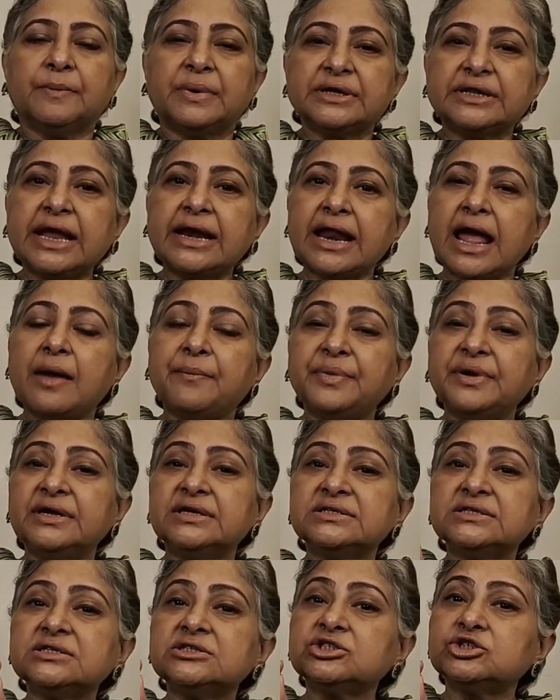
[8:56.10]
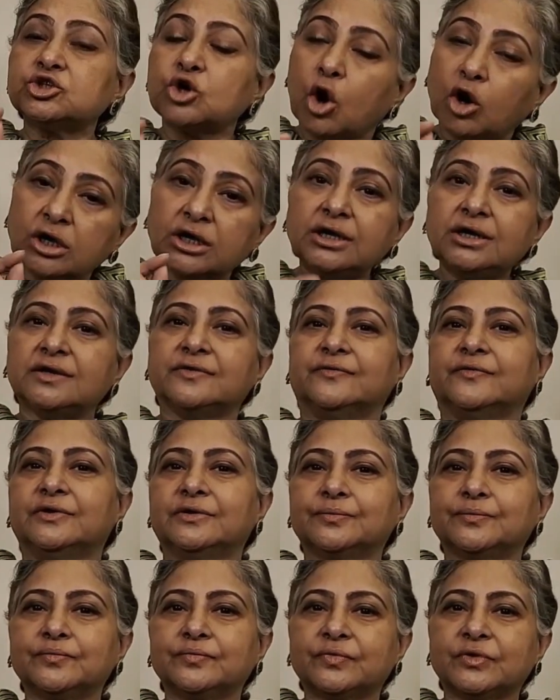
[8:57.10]
But that happiness is short-lived.
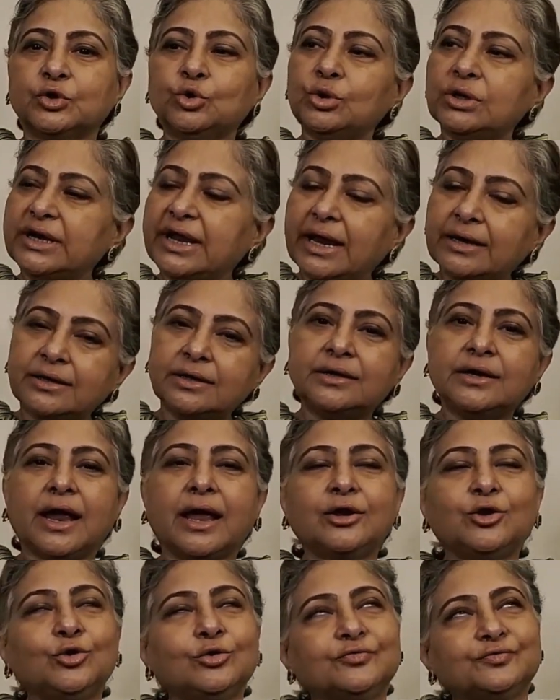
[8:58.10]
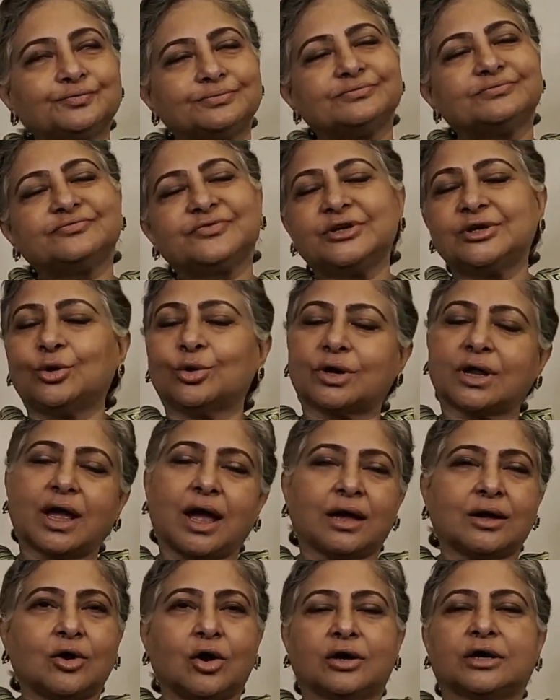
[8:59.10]
You will get it and you'll feel, okay,
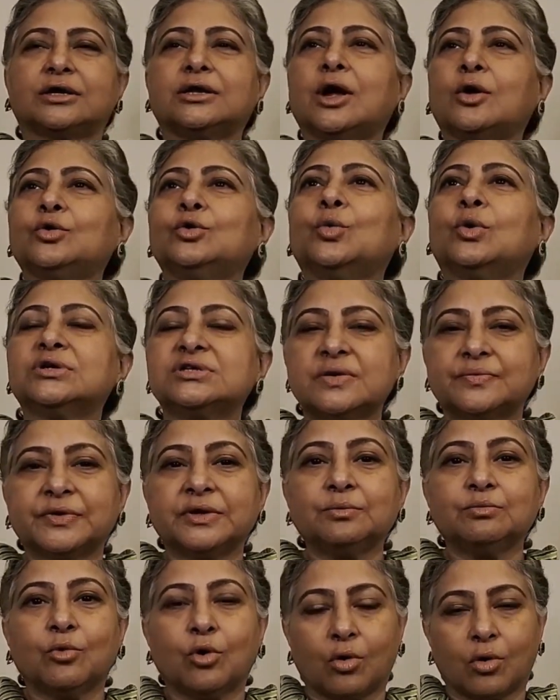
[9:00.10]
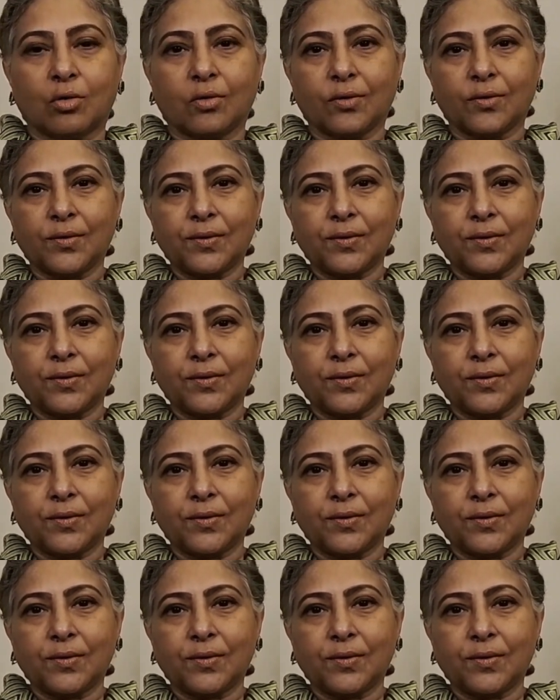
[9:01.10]
I got it. Now you want something more.